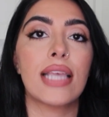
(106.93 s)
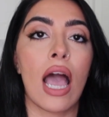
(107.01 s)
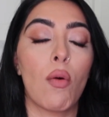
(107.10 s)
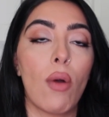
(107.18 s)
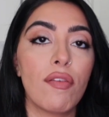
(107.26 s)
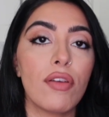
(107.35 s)

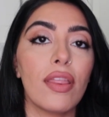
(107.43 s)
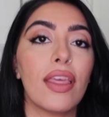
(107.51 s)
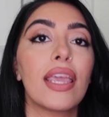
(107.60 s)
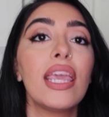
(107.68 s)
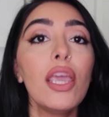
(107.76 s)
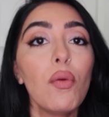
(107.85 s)
However, the
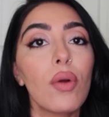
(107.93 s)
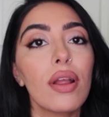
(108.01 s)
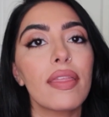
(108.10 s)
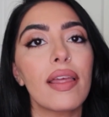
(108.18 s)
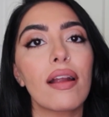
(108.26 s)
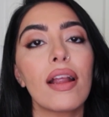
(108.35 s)
key
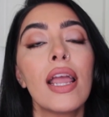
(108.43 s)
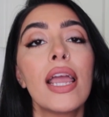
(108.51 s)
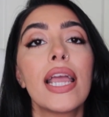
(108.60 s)
word there